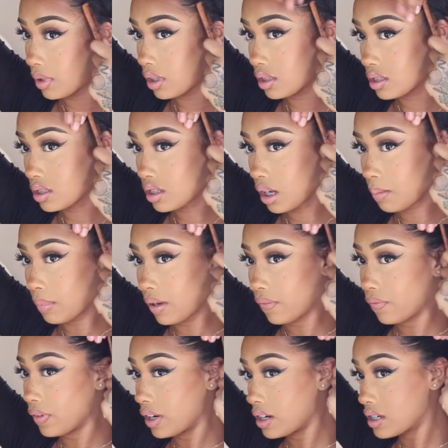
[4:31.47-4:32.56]
gonna start my
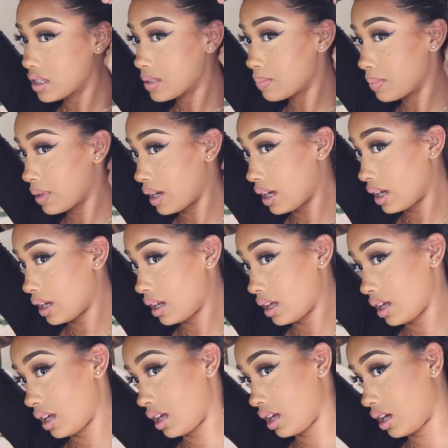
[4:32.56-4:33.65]
first braid
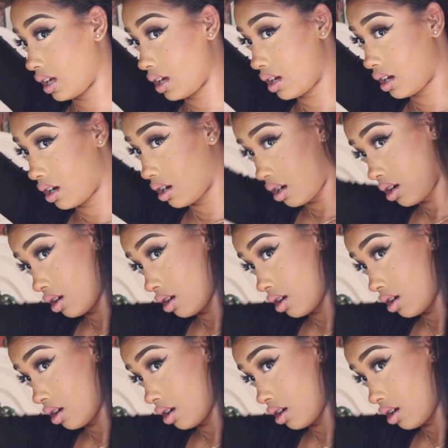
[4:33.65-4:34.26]
here.